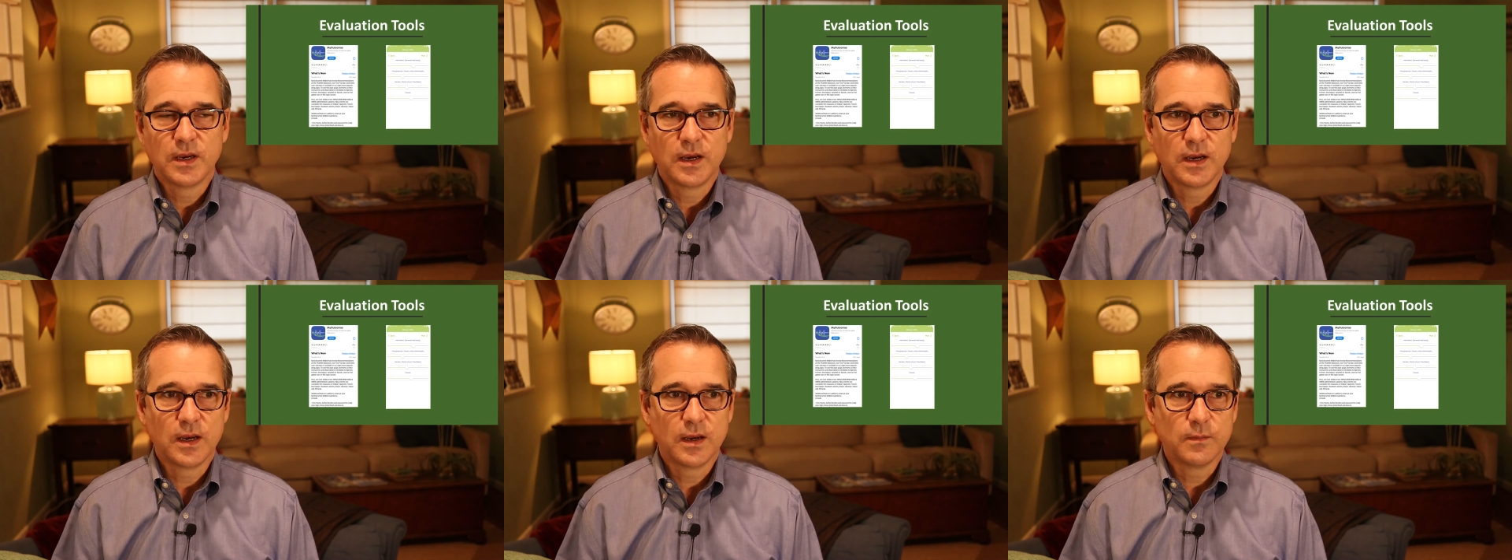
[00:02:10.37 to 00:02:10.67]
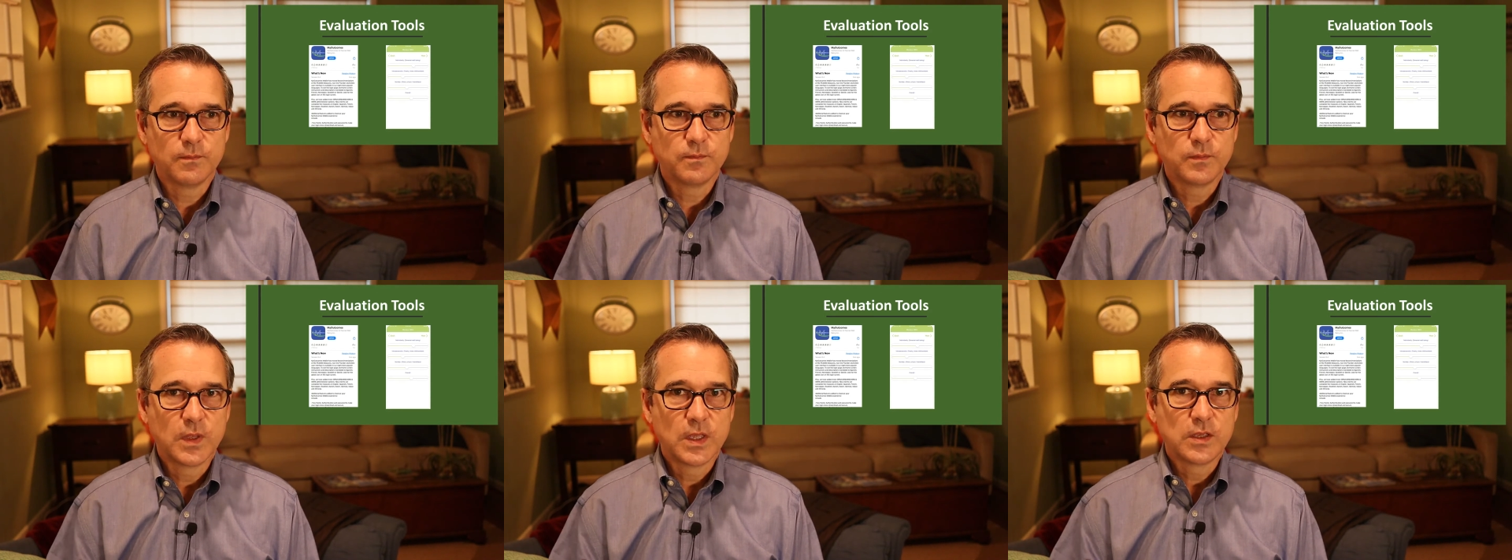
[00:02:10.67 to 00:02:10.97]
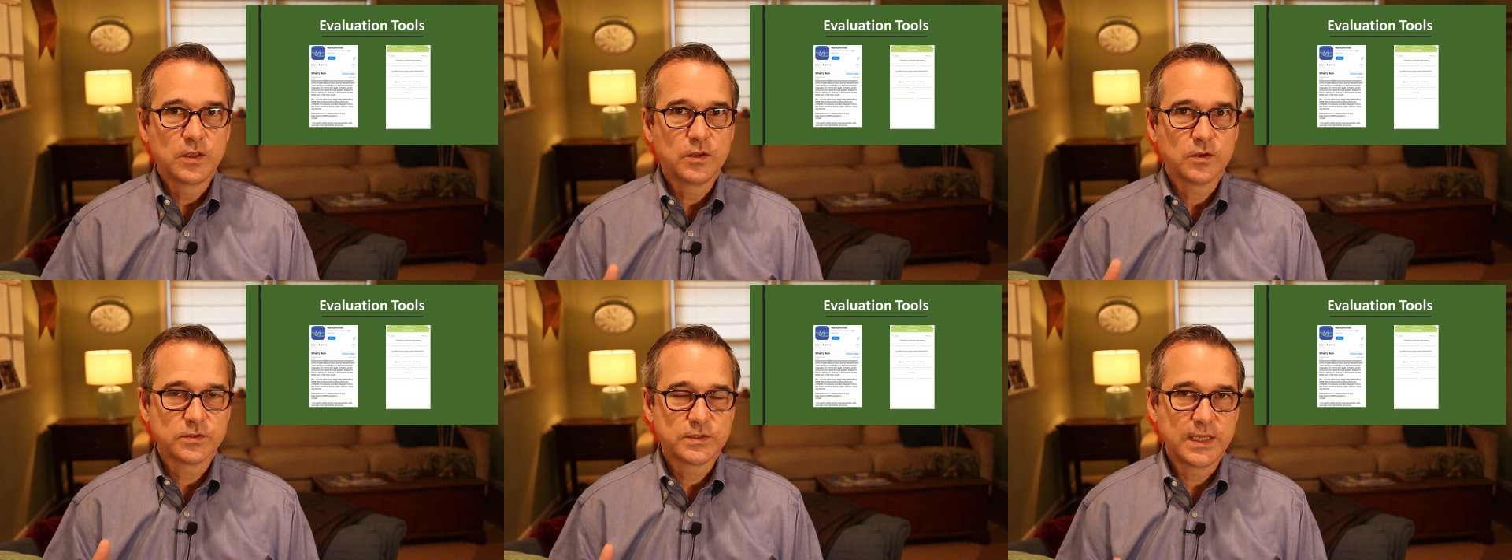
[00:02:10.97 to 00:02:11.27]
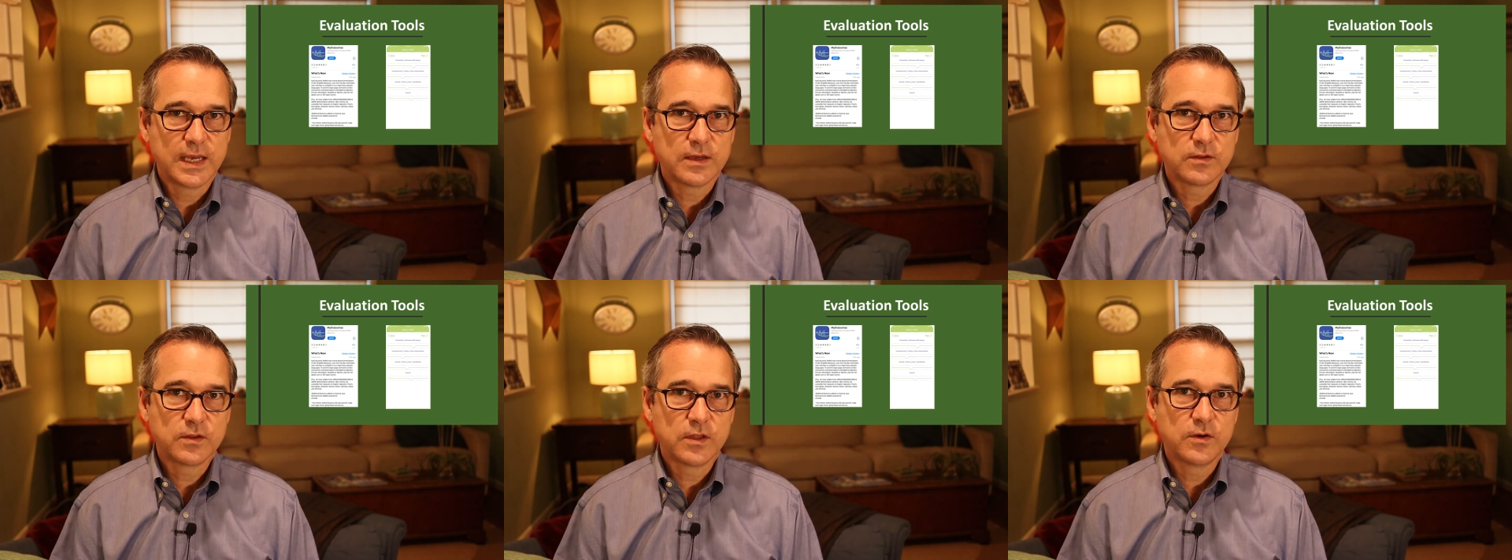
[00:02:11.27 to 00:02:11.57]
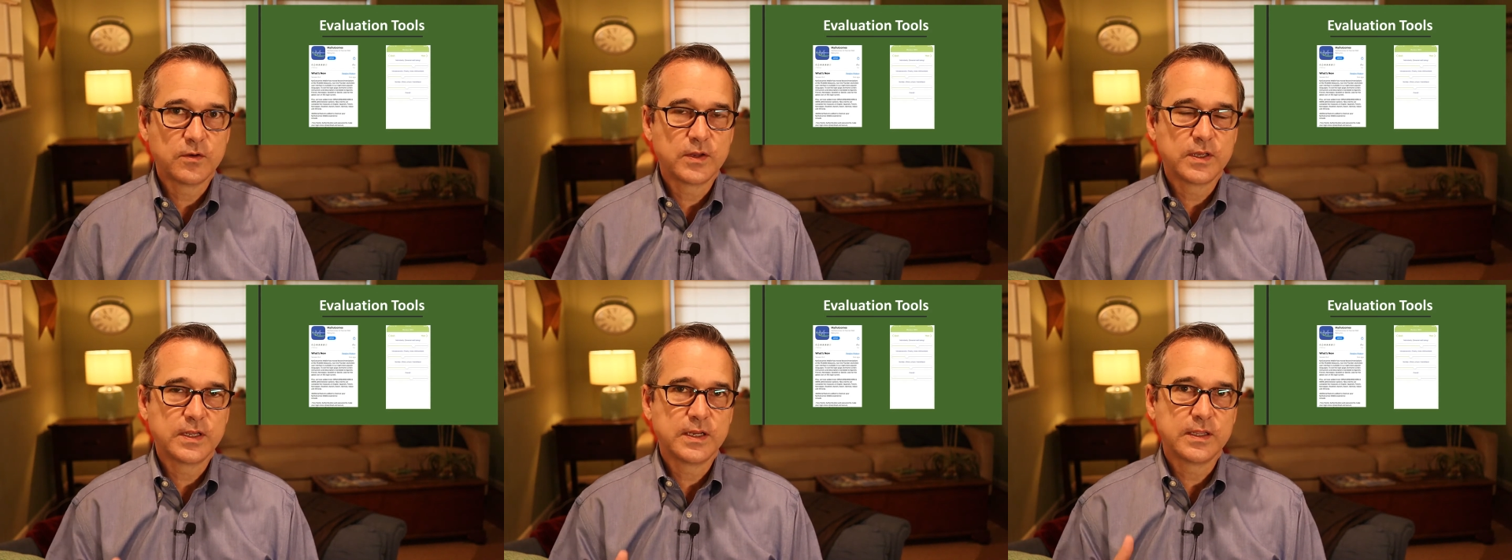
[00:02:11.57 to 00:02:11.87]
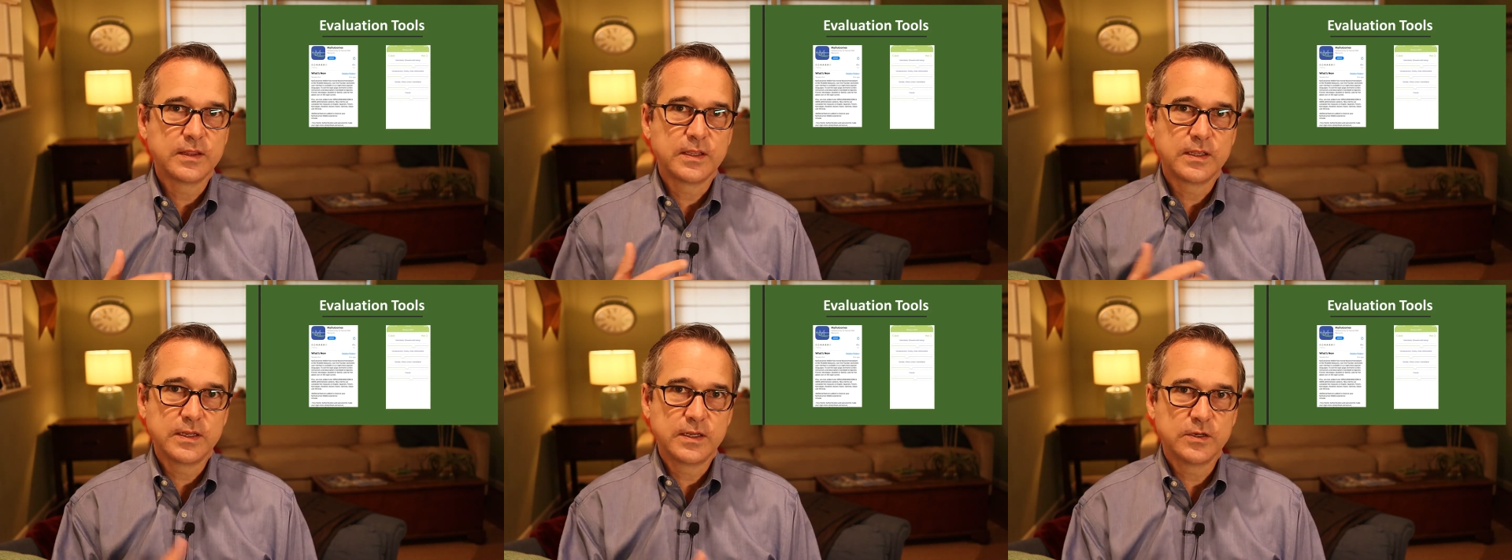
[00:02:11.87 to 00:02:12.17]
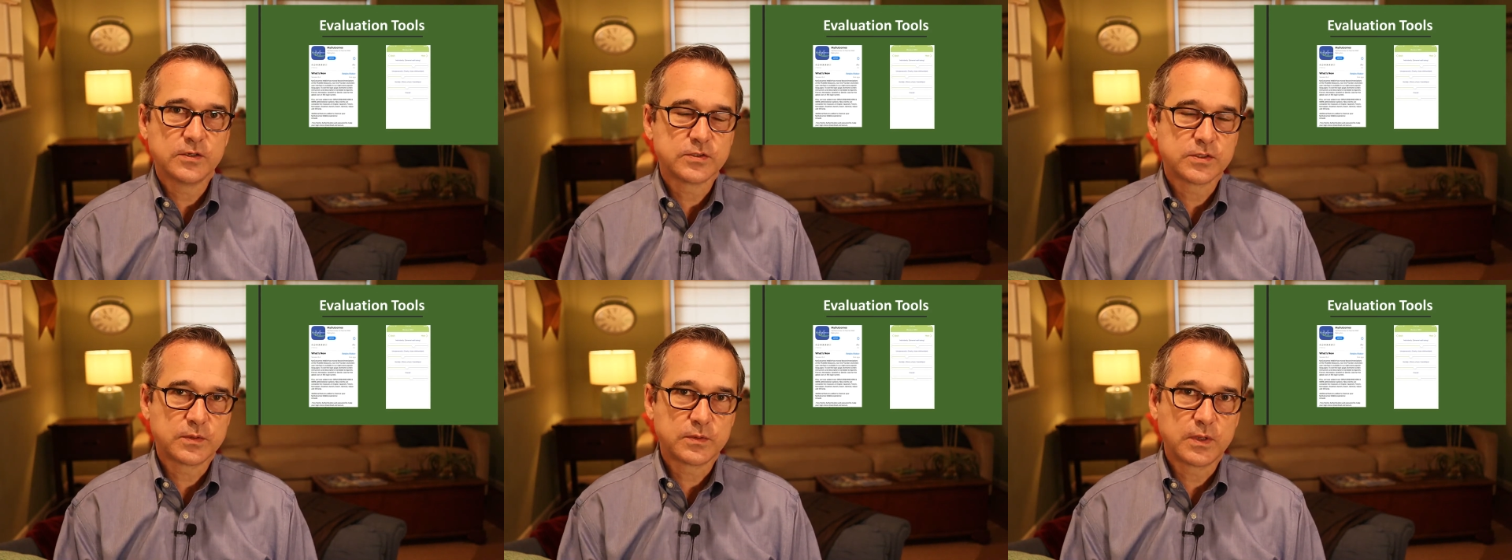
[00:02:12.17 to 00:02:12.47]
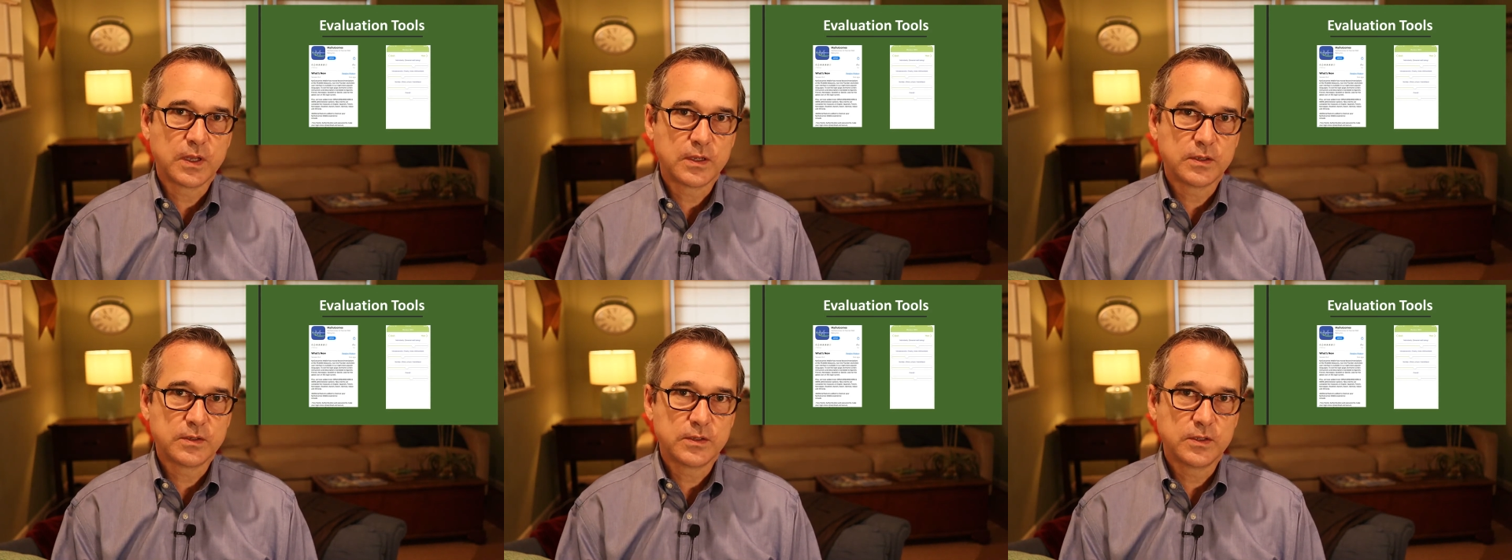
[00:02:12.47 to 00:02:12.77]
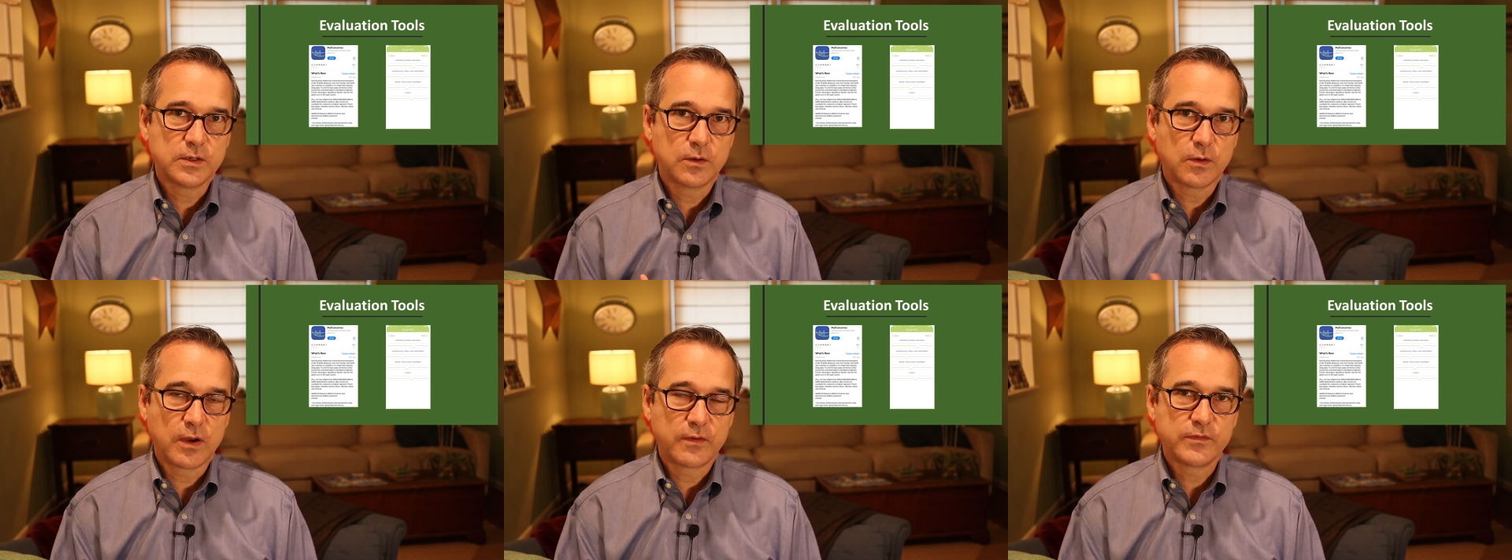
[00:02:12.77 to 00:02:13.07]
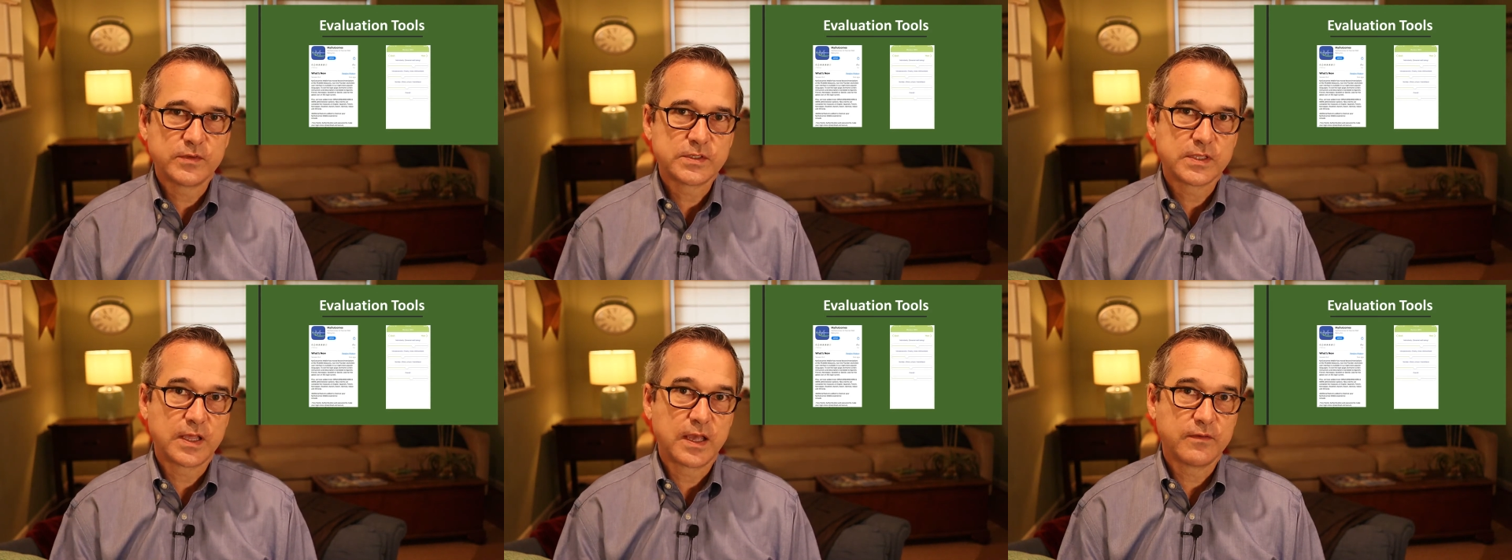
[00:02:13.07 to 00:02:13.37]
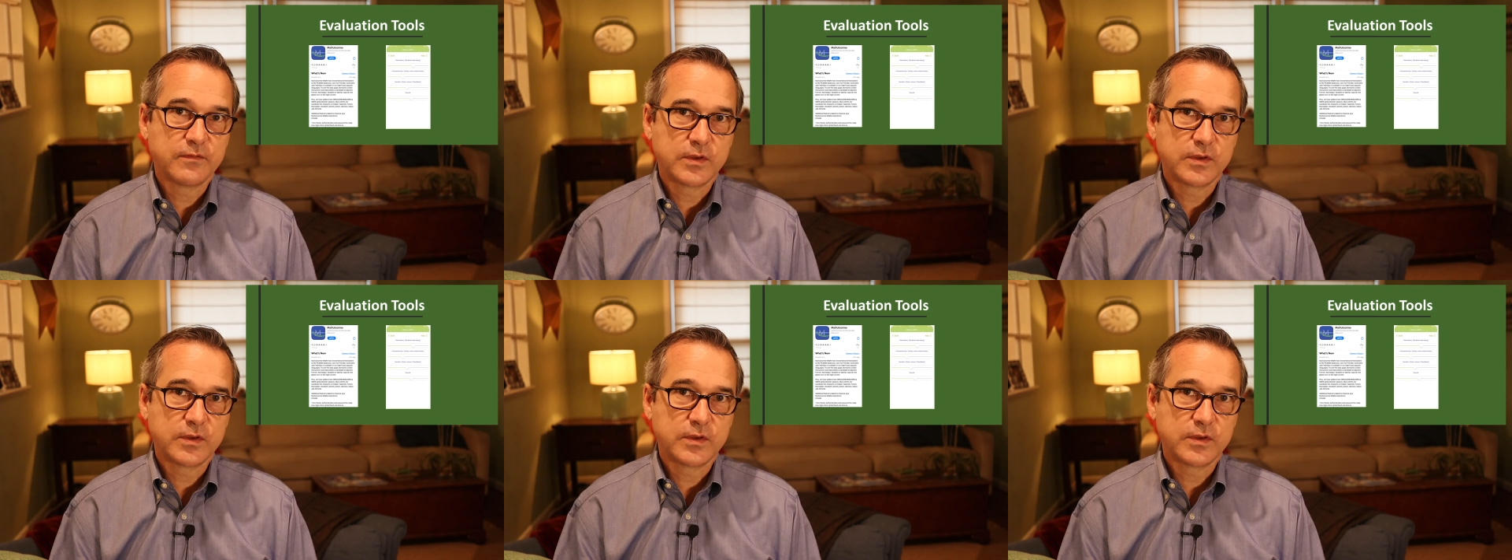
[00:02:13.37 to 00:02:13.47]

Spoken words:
You'll download it, and then here's obviously